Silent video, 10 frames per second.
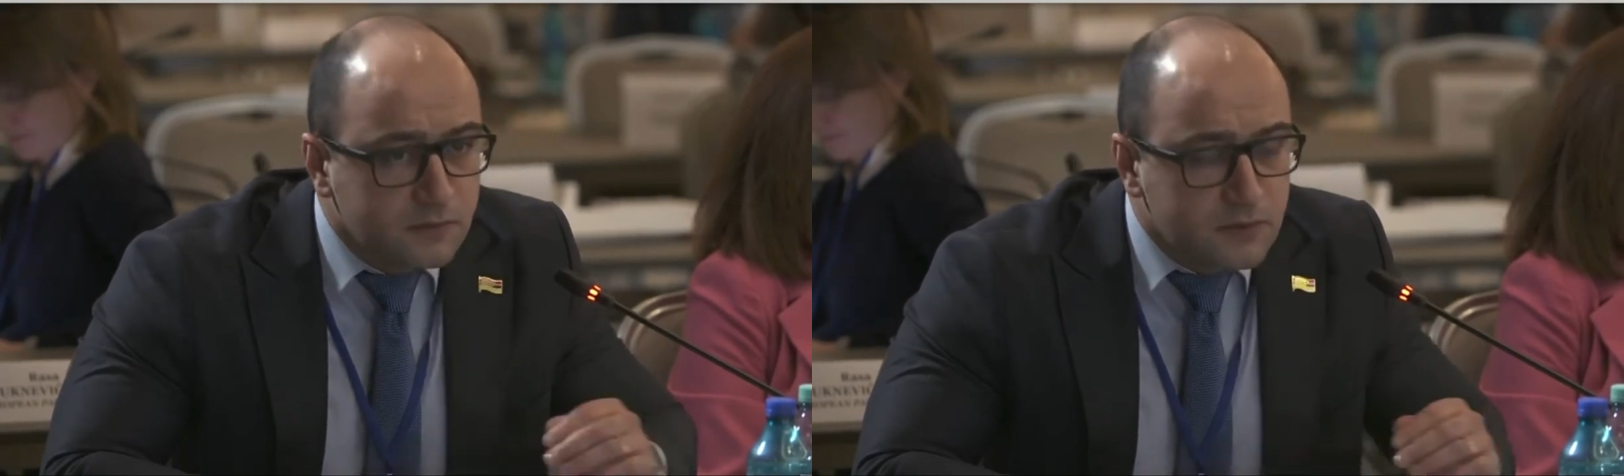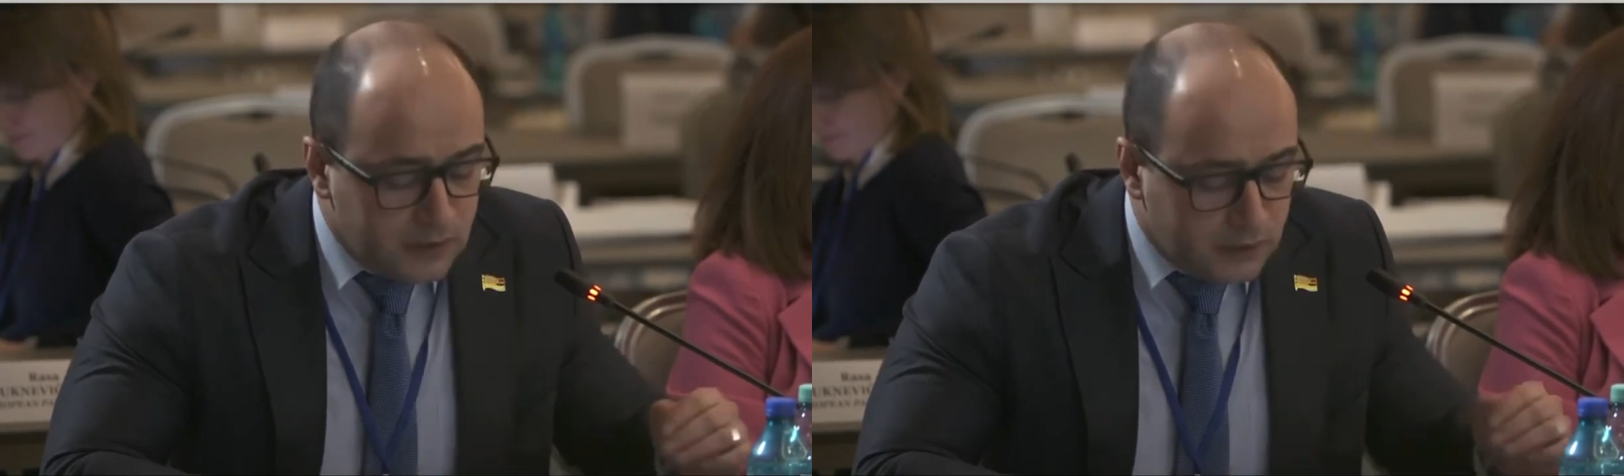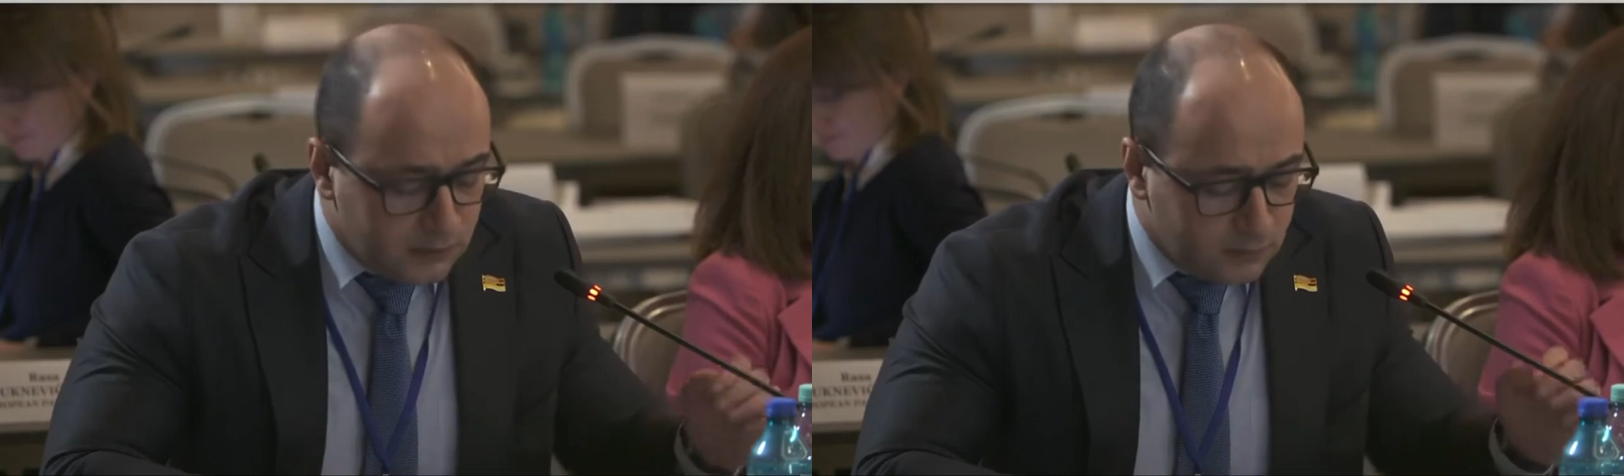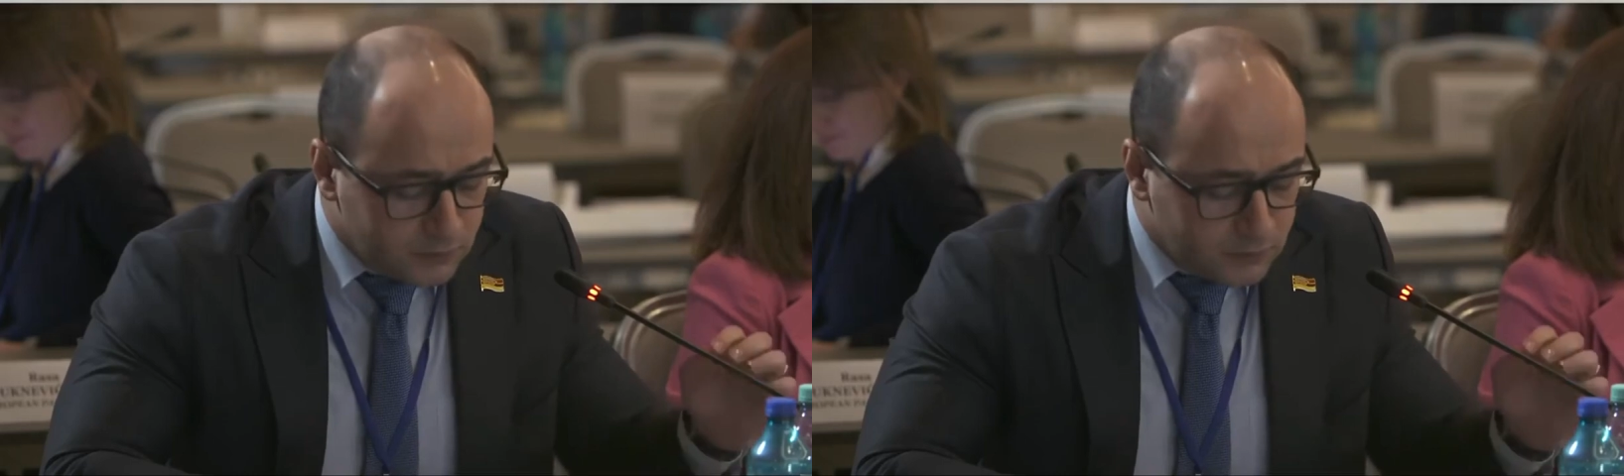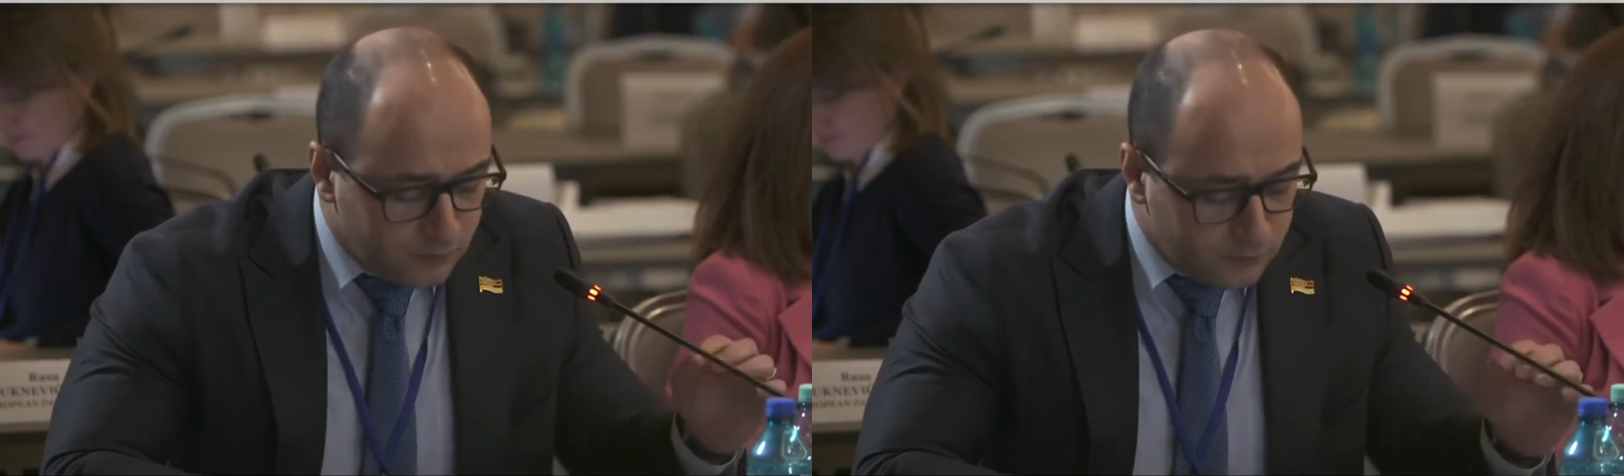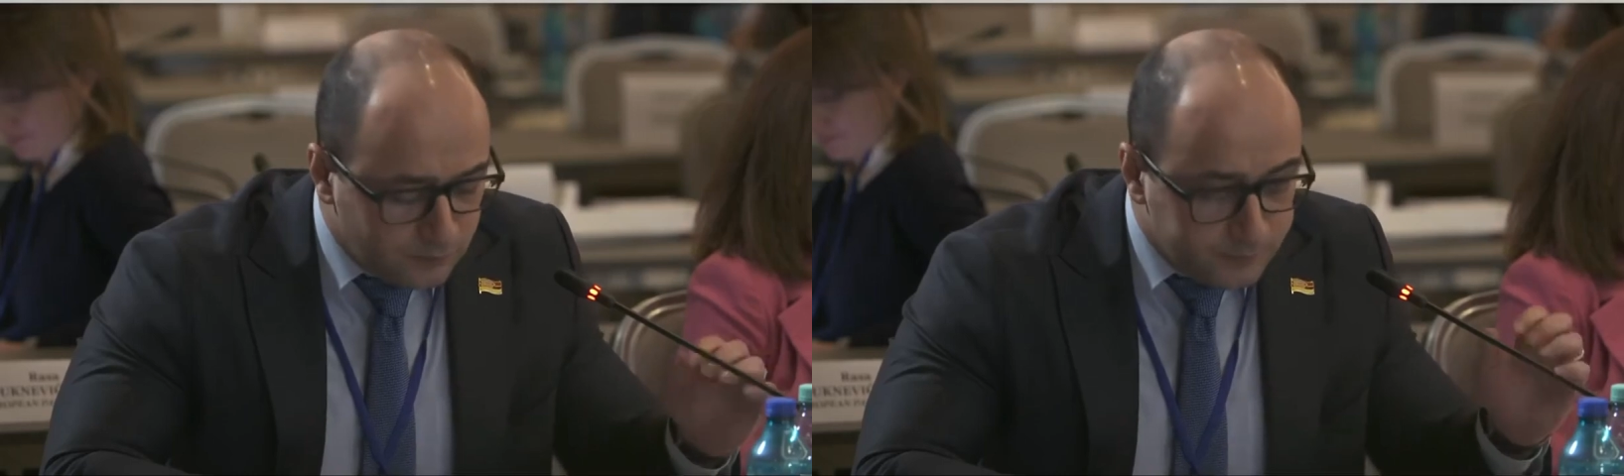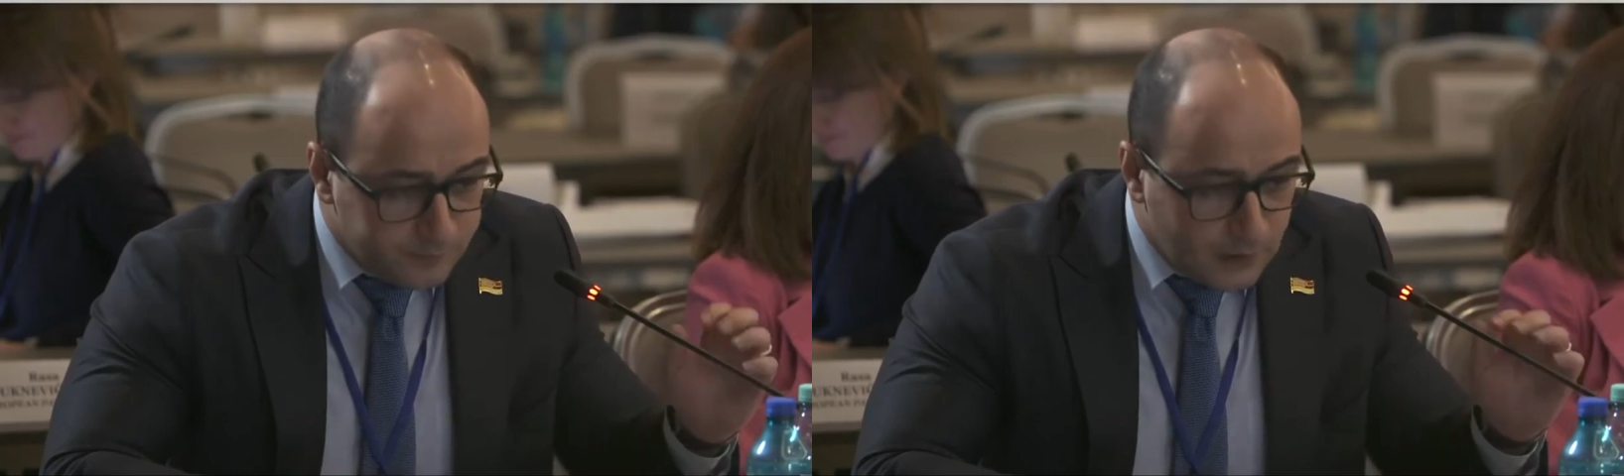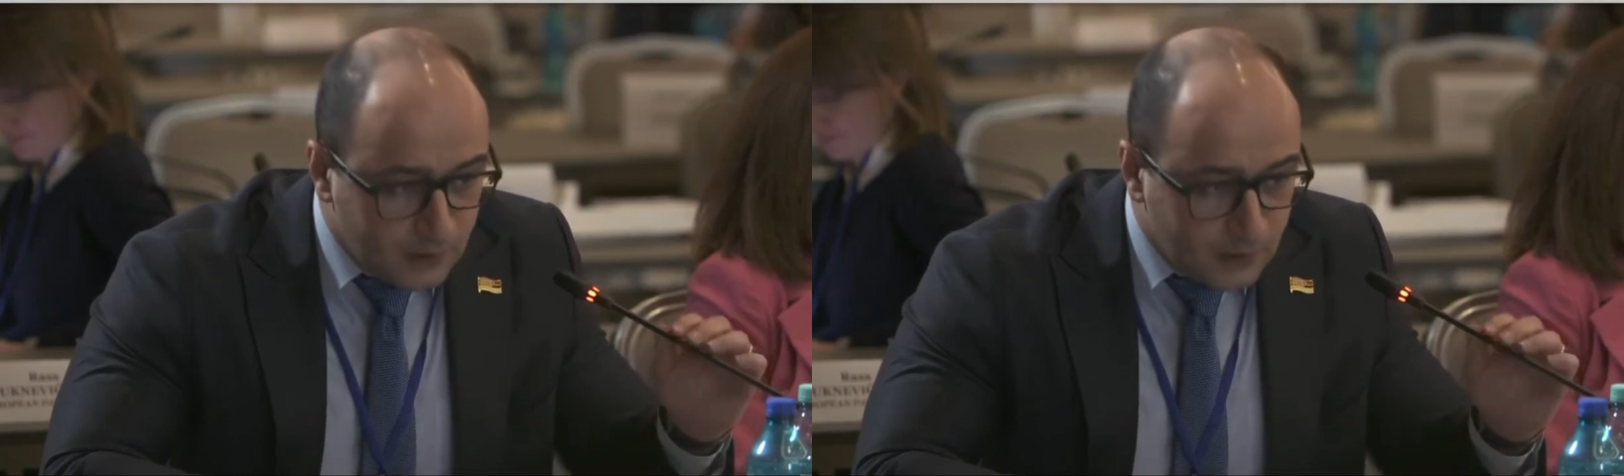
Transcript: for saying not truth.